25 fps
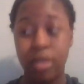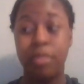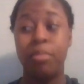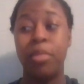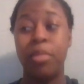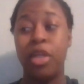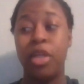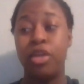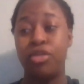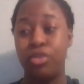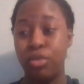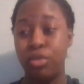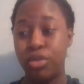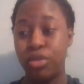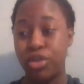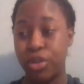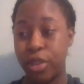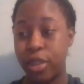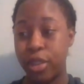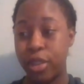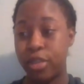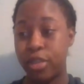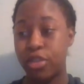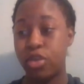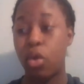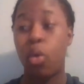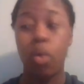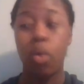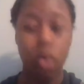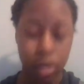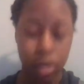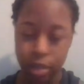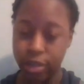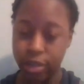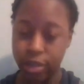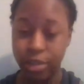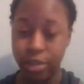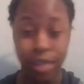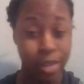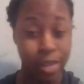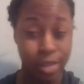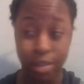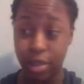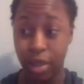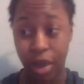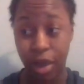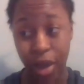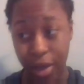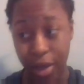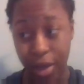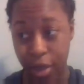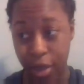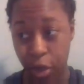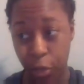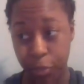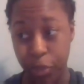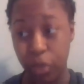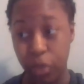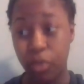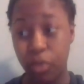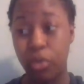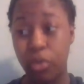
many nutrients or does not help you